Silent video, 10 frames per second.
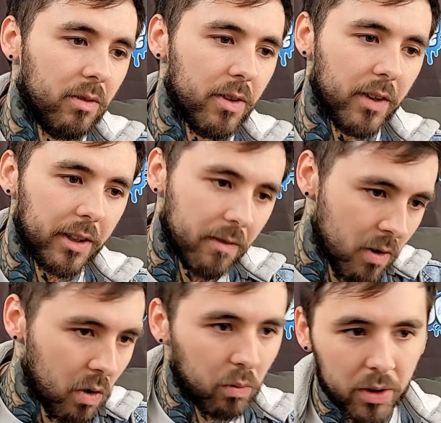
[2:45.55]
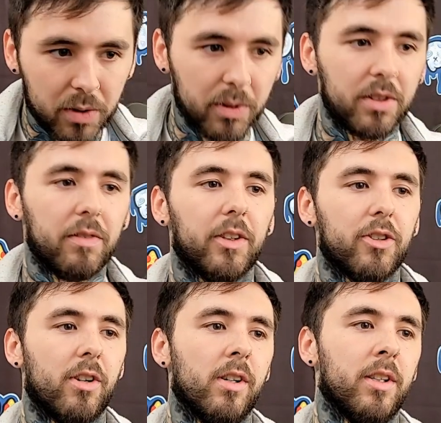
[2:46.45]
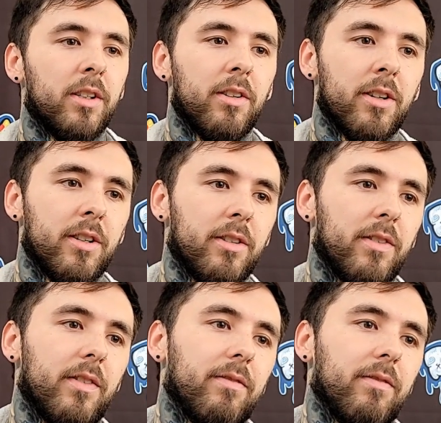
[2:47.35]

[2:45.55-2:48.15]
With like one specific drawing, you know,